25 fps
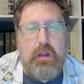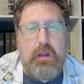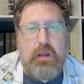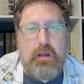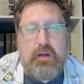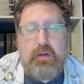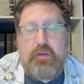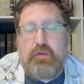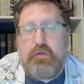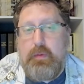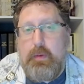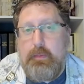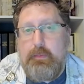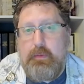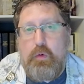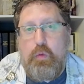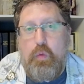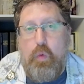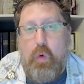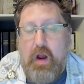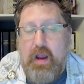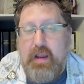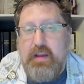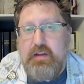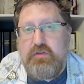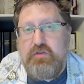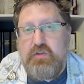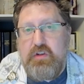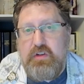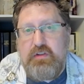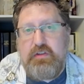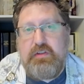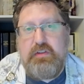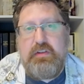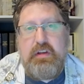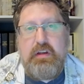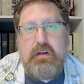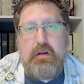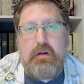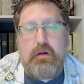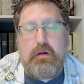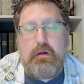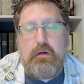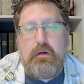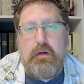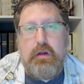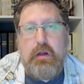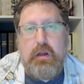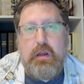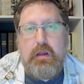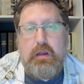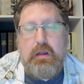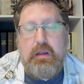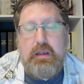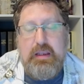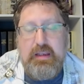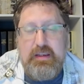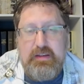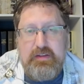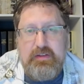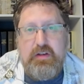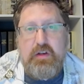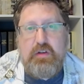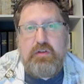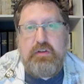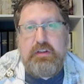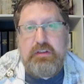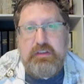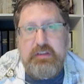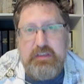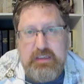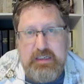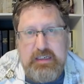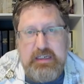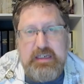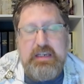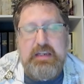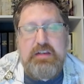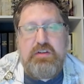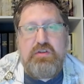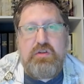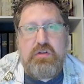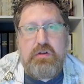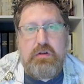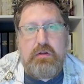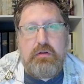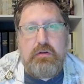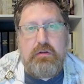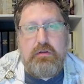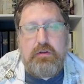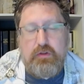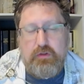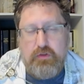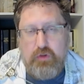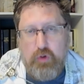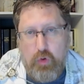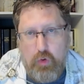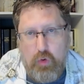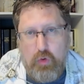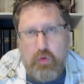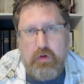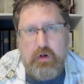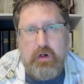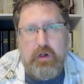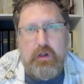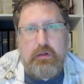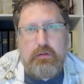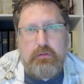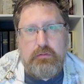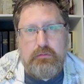Because remember, why is Jesus here? He's here to teach the Torah,